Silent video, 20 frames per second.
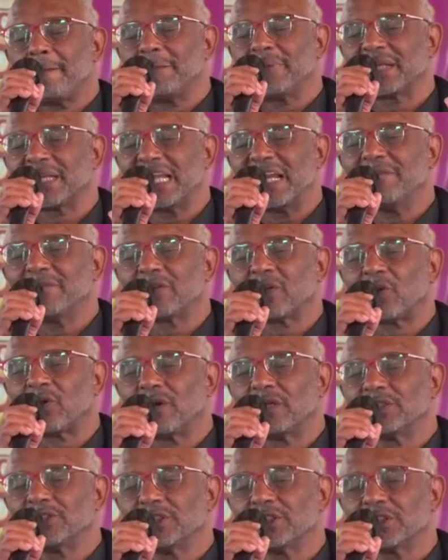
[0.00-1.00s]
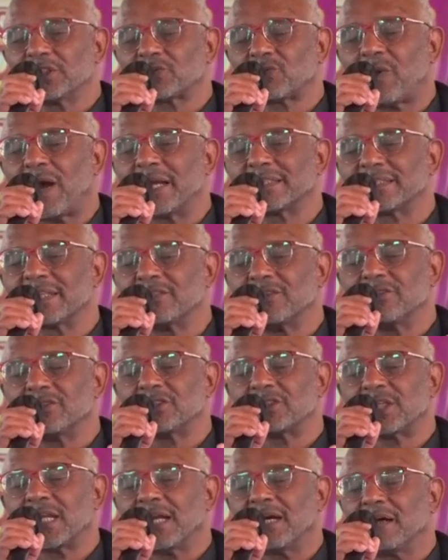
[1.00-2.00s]
in the Lord Jesus Christ and you
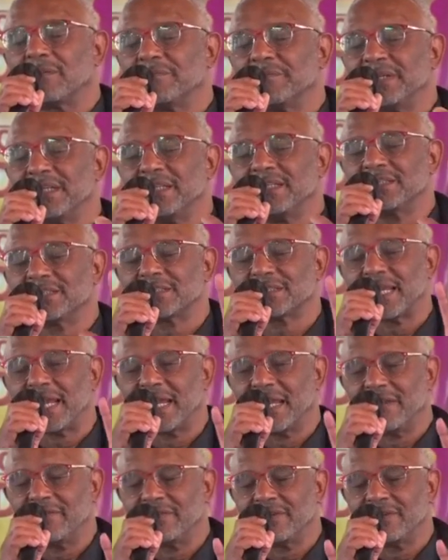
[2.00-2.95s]
shall be saved.